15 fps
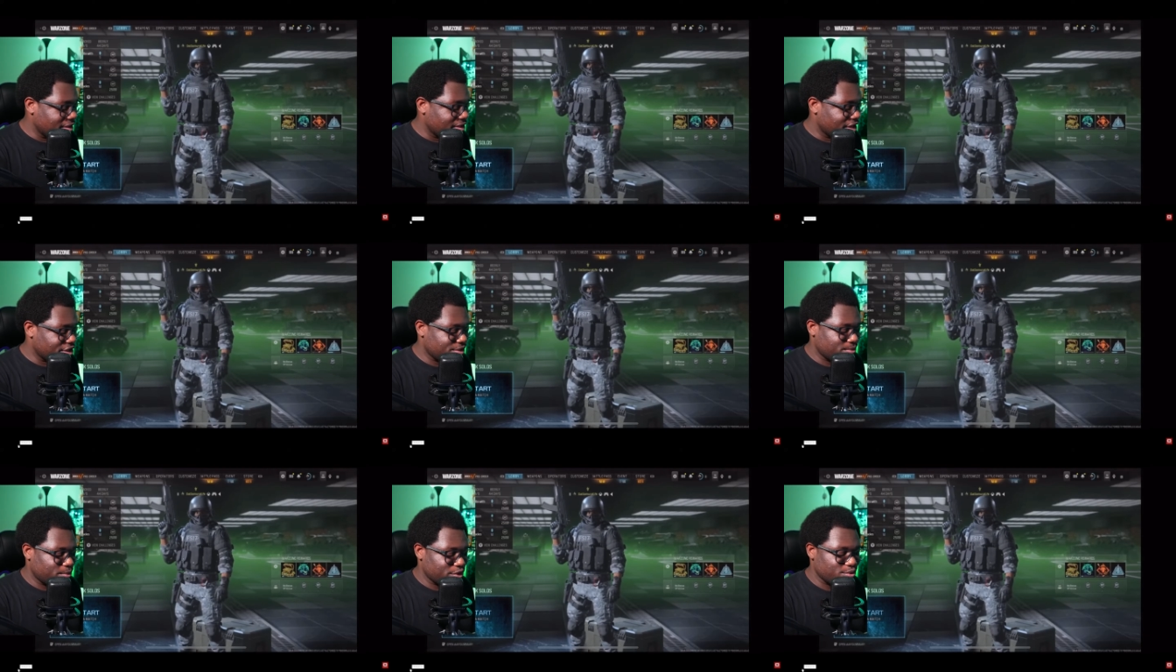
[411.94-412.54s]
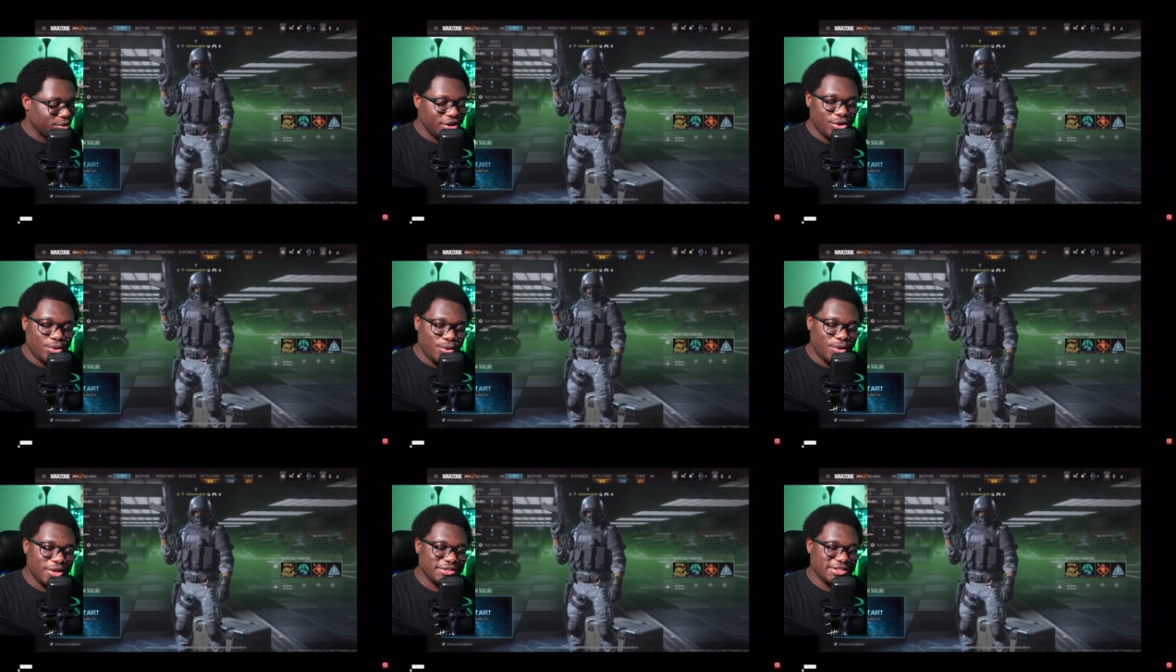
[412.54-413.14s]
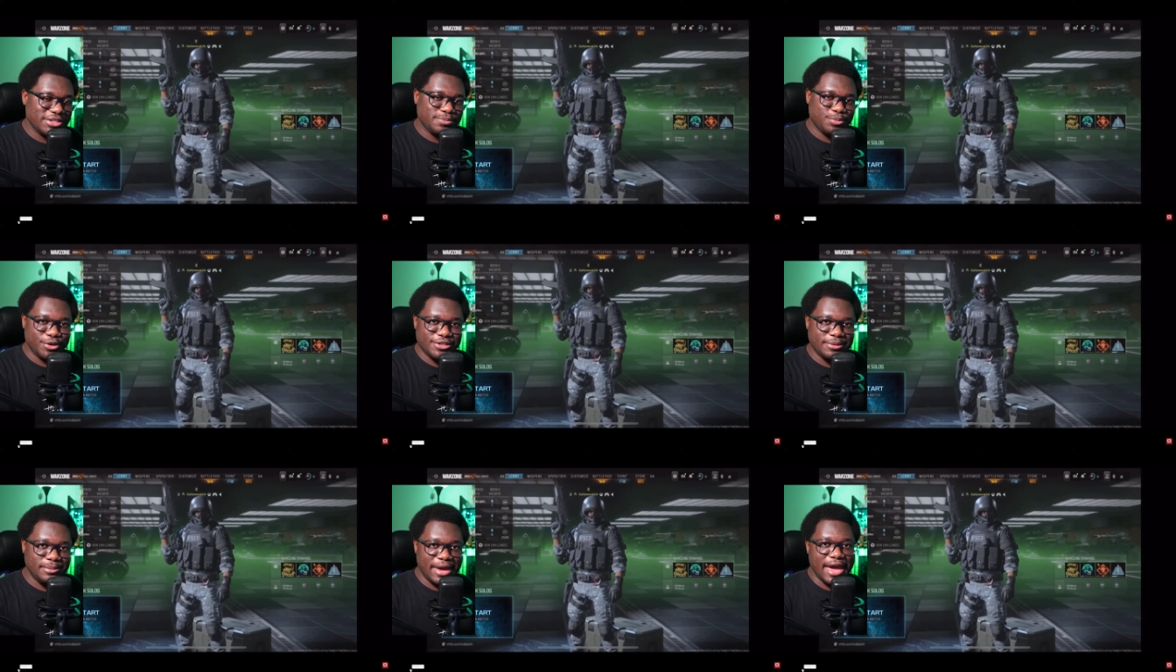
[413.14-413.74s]
It's, what's really cool is this
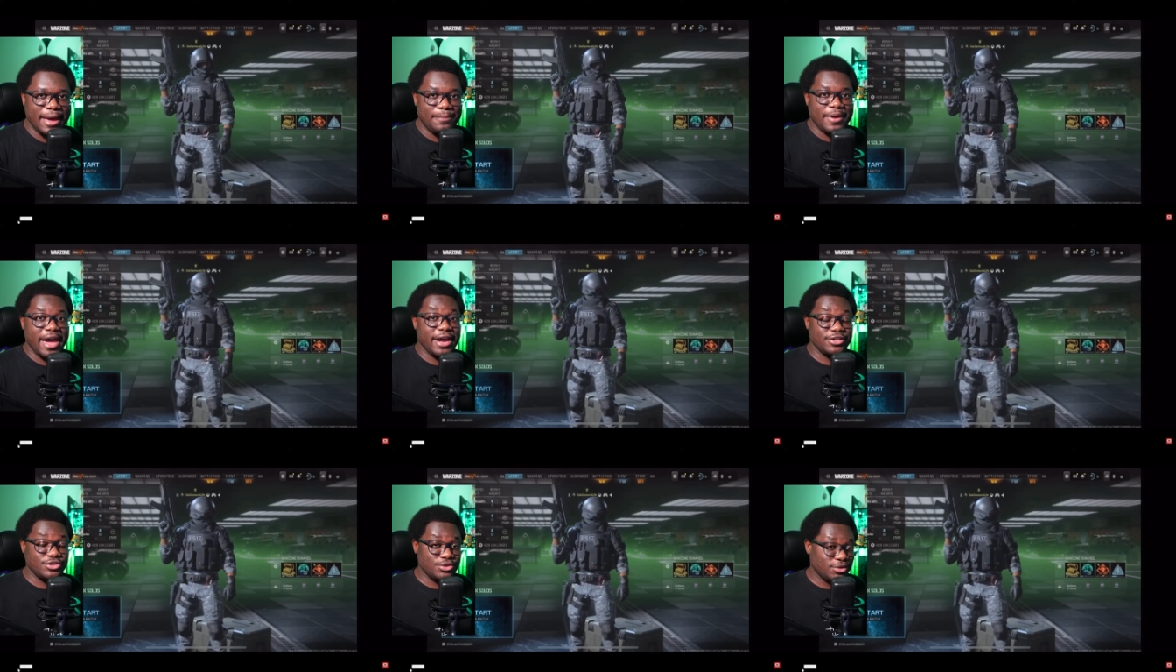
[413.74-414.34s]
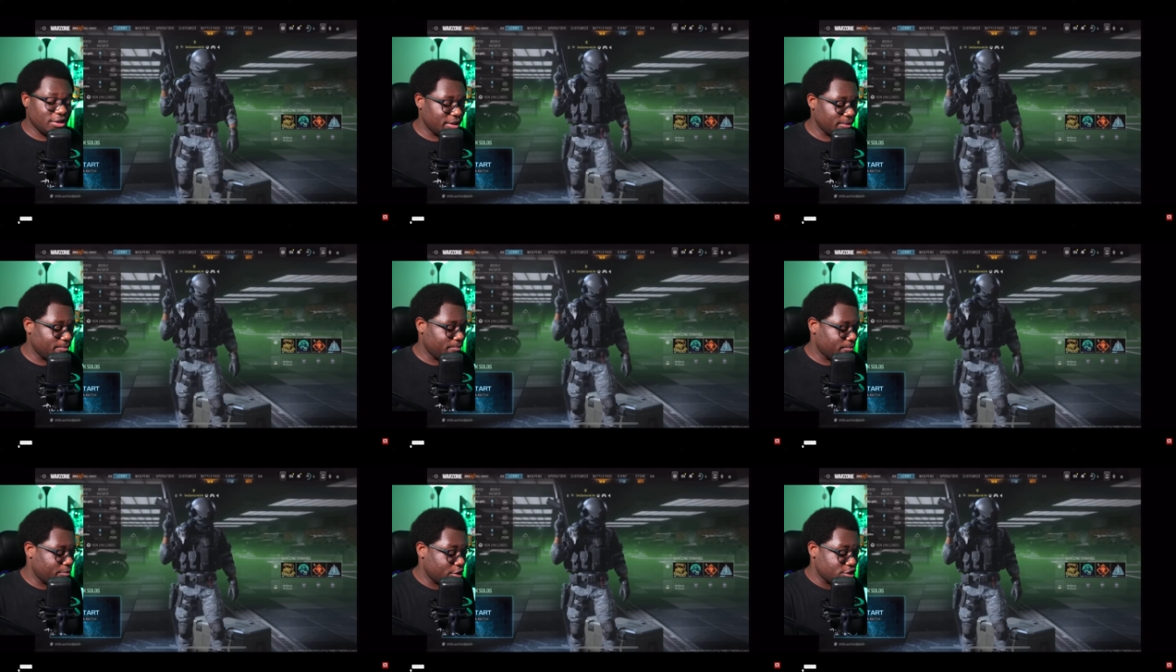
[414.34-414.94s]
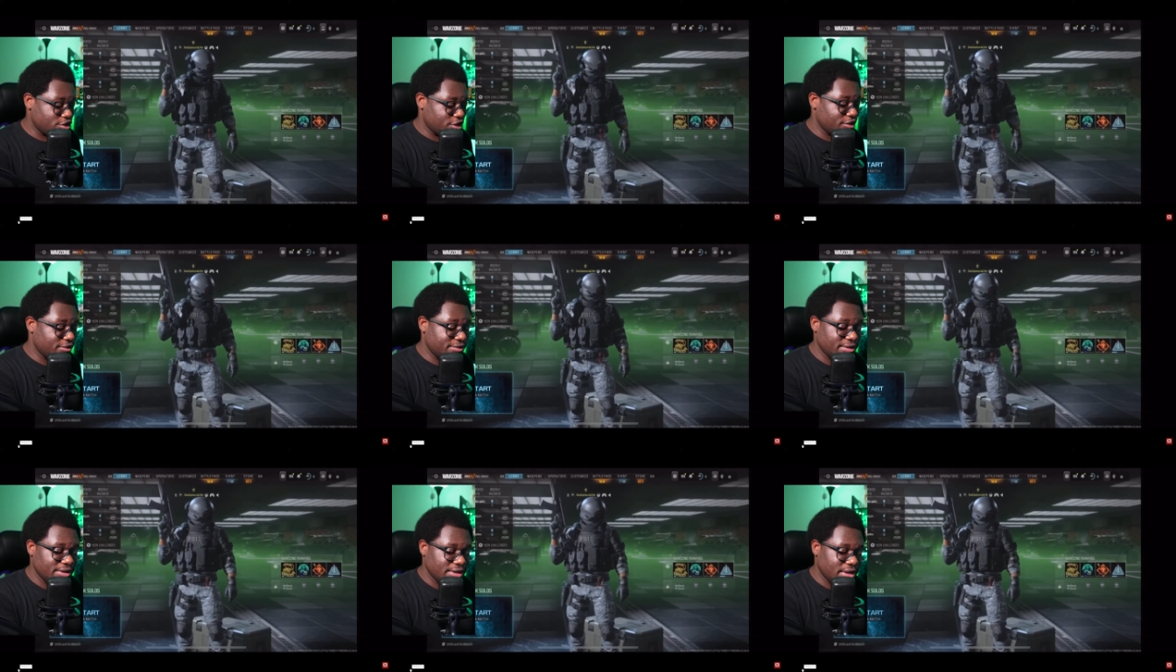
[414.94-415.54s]
Prism app actually pushes